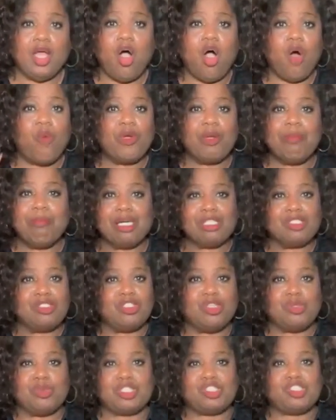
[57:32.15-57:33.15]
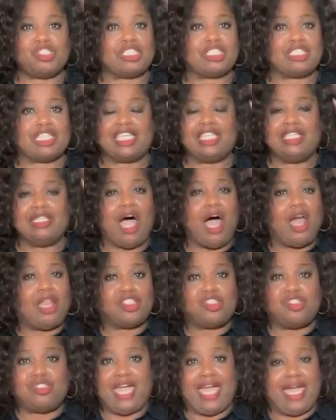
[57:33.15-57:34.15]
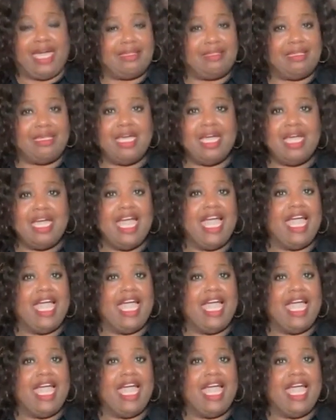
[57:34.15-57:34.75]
And all we must do is just acknowledge that.